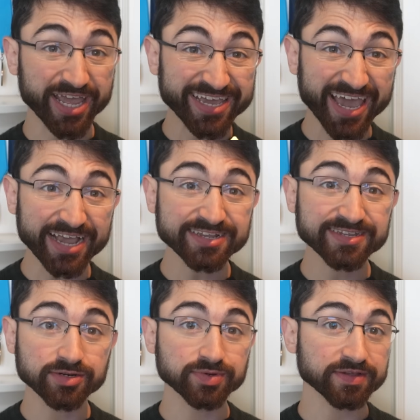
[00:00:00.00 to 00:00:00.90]
a case
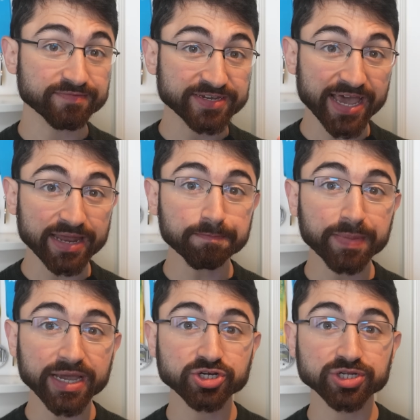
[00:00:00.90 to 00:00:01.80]
series of 10
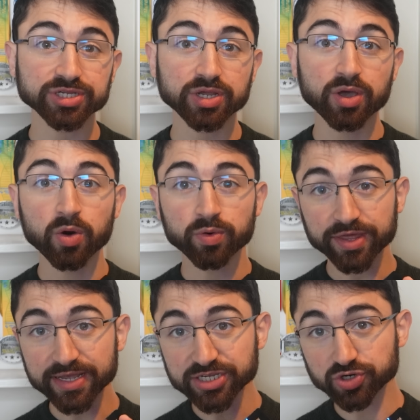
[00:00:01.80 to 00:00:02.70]
patients
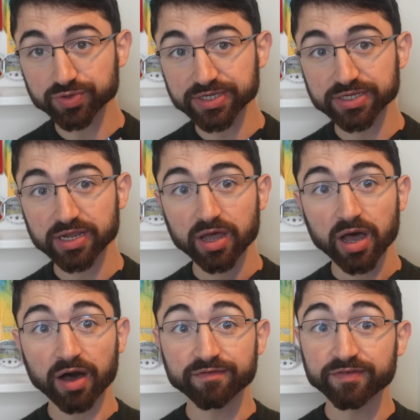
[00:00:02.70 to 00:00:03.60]
with histories
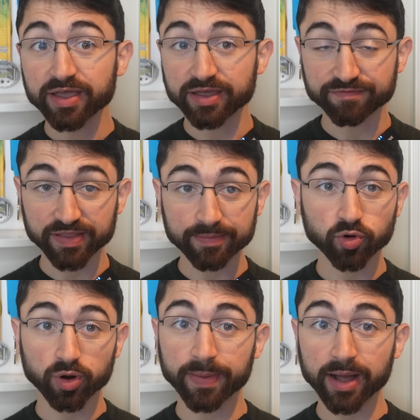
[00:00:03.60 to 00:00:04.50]
of
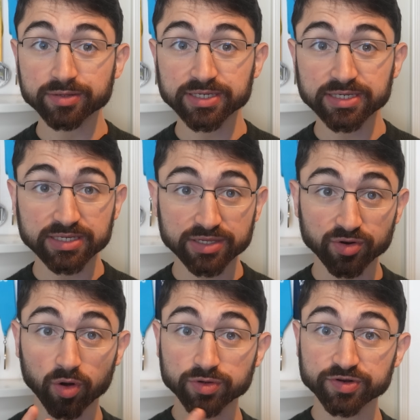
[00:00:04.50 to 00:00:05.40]
inflammatory bowel disease, either
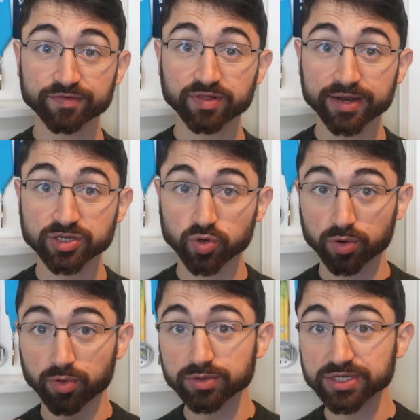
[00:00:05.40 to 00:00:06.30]
ulcerative colitis or
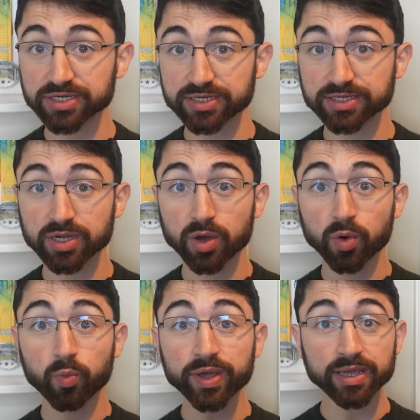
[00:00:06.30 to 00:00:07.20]
Crohn's disease,
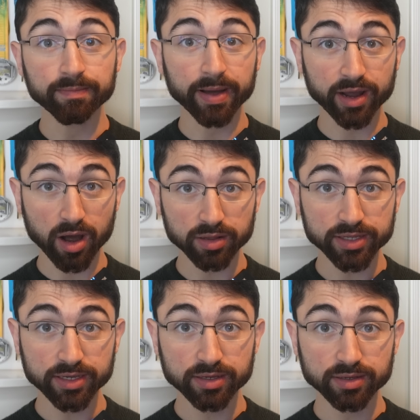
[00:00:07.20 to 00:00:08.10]
we, my
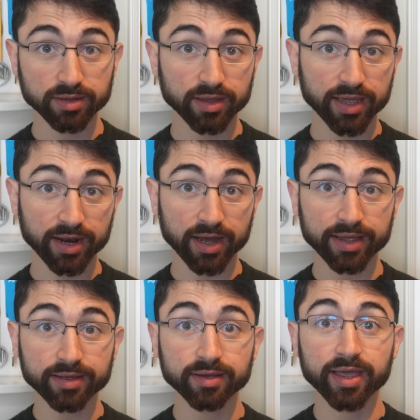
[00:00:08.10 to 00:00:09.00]
colleague and
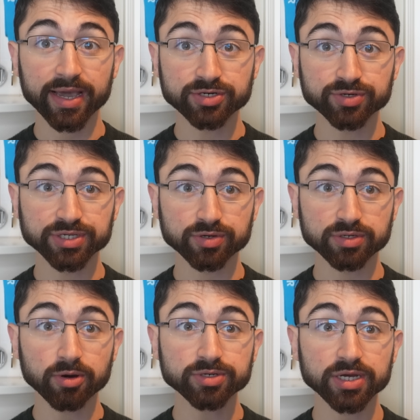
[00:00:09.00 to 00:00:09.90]
I, Adrian
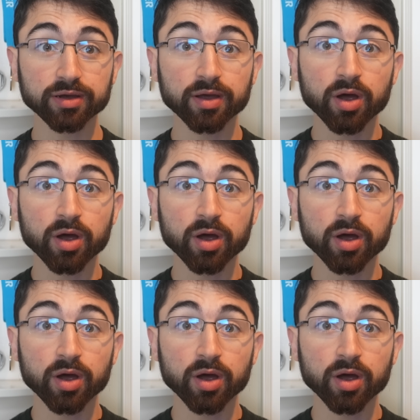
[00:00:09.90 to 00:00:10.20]
Sotomota,